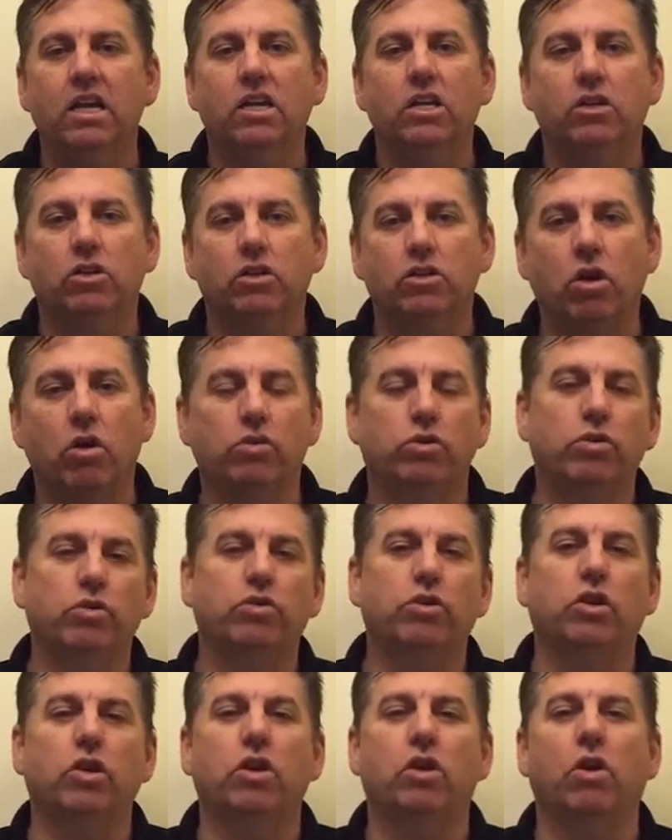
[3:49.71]
Social
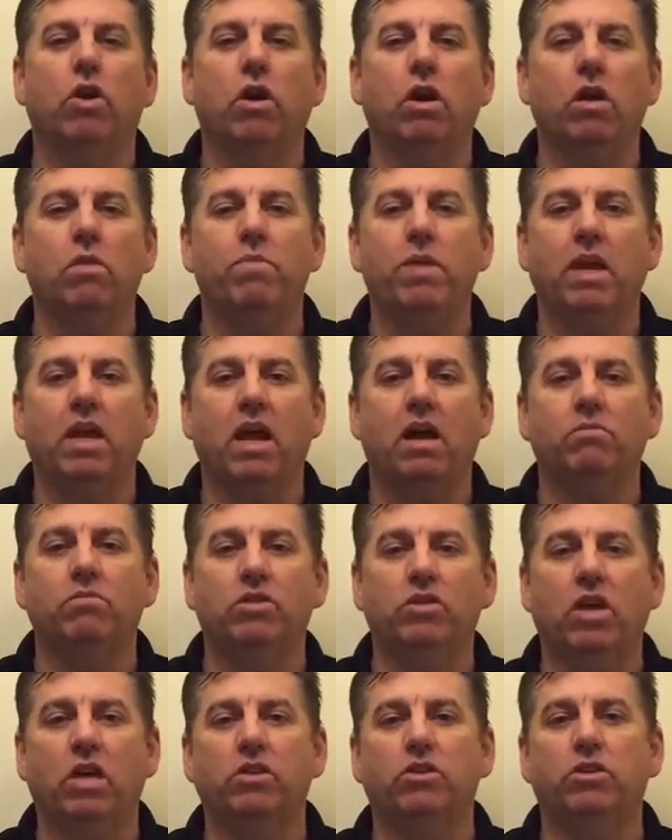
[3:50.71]
Security becomes
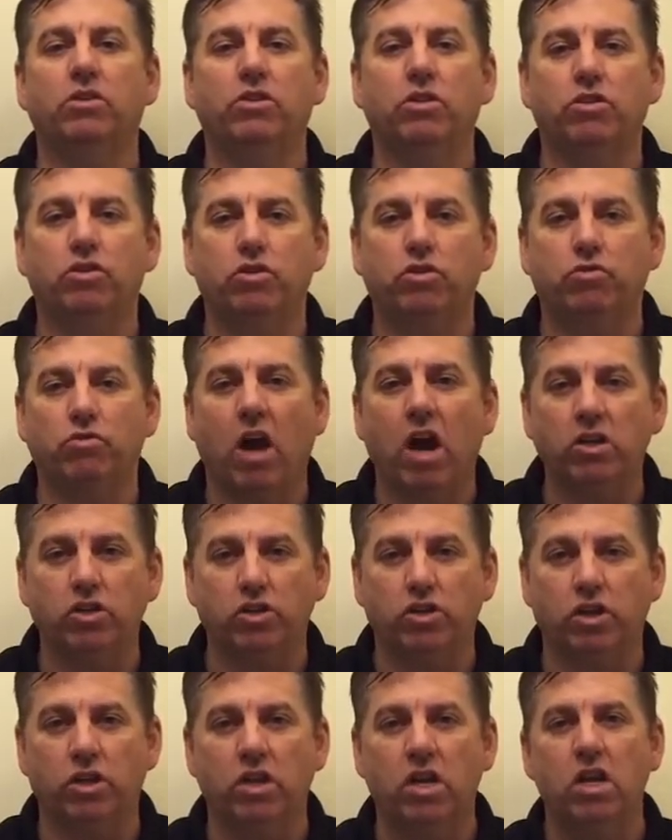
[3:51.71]
such a
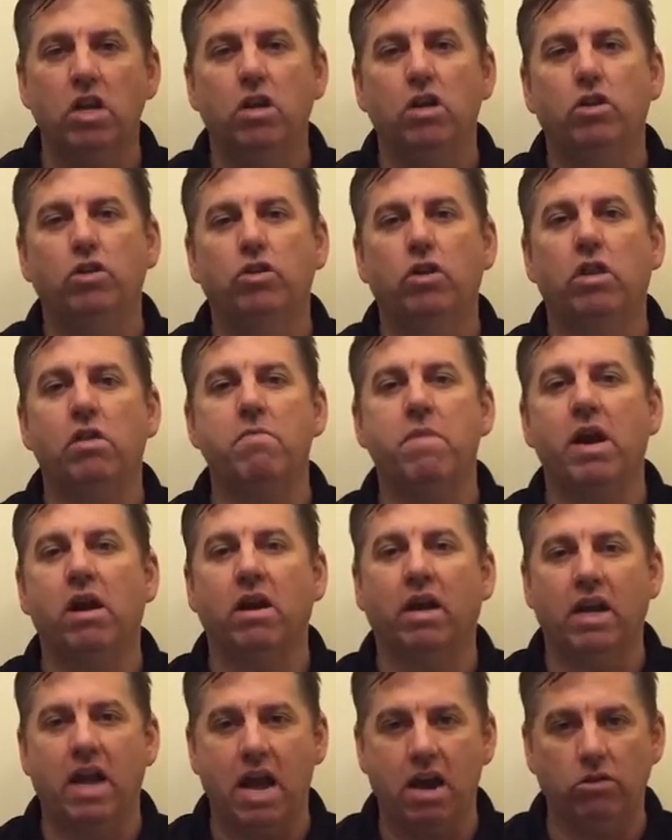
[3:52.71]
destruction to the
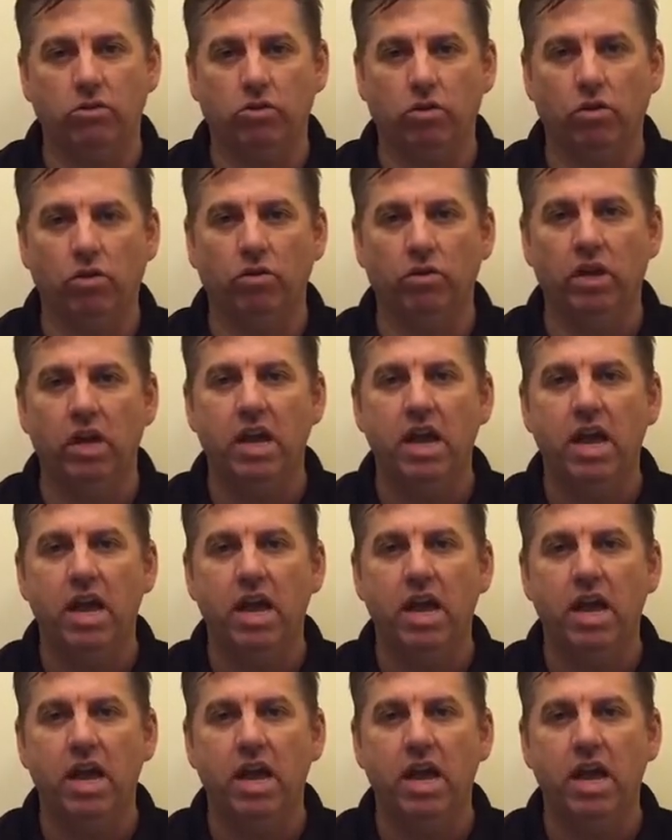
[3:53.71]
American household.